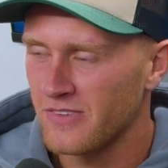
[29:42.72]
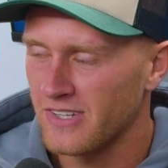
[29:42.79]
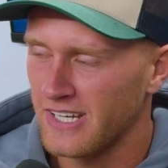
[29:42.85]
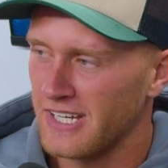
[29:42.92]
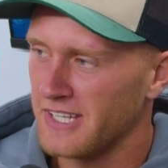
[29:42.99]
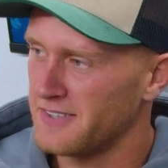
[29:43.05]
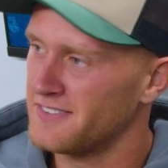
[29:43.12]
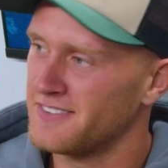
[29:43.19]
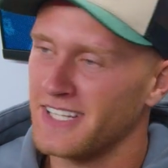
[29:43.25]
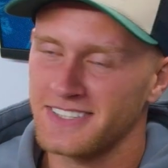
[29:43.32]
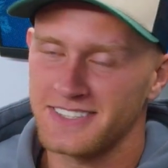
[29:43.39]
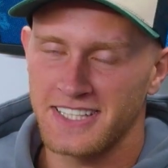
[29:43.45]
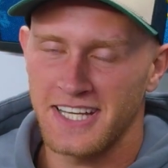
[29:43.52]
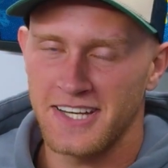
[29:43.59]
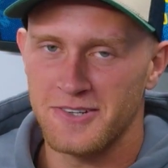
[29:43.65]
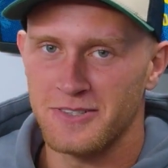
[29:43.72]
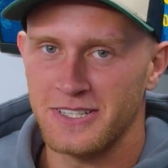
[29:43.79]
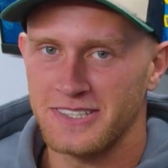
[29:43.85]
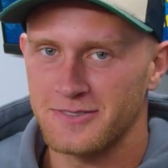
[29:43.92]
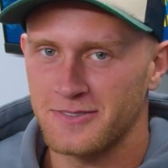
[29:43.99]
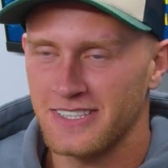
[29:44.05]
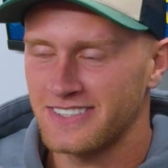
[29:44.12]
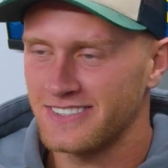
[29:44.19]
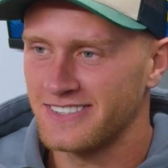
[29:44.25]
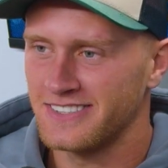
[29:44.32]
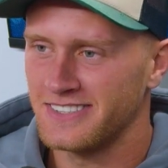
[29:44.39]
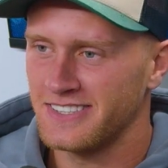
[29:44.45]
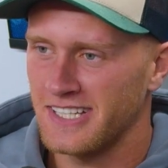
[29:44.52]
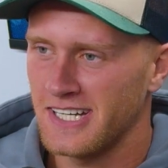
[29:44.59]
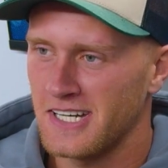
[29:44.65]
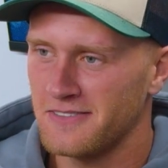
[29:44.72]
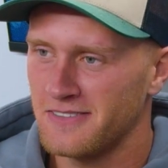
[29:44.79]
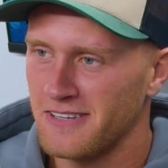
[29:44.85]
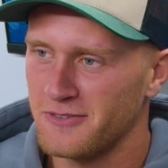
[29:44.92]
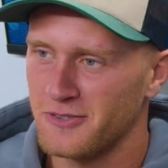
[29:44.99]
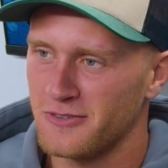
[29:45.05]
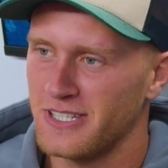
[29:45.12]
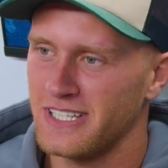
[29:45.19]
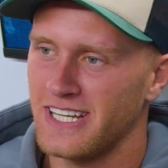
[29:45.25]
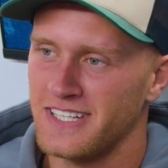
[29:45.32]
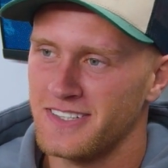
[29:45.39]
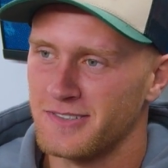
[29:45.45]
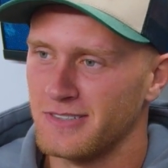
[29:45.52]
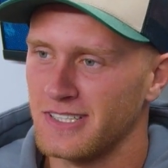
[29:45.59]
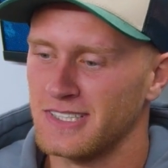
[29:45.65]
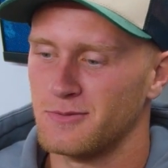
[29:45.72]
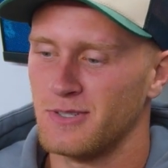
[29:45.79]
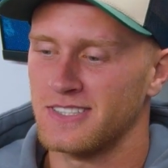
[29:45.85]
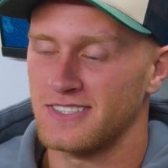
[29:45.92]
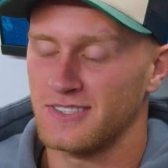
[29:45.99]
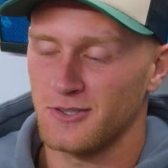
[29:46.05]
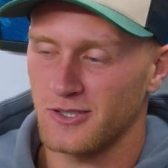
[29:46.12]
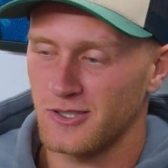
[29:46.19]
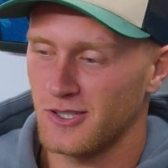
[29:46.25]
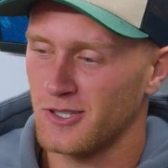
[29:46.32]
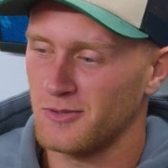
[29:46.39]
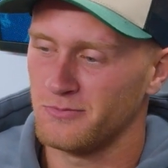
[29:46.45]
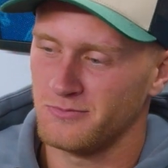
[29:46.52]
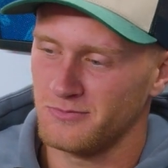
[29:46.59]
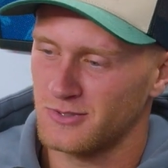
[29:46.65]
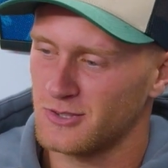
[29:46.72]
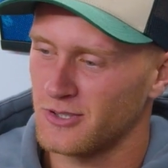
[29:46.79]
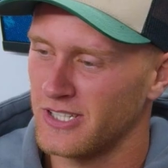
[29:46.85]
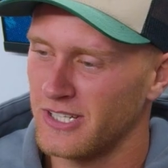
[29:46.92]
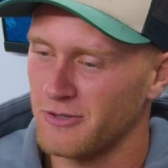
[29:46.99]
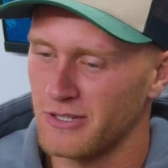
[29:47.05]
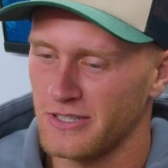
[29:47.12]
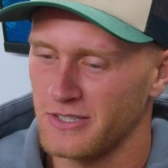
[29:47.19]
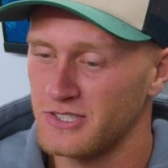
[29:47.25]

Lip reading: Thanks again to Ringers Western. If you haven't already, head to ringerswestern.com. Try out one of the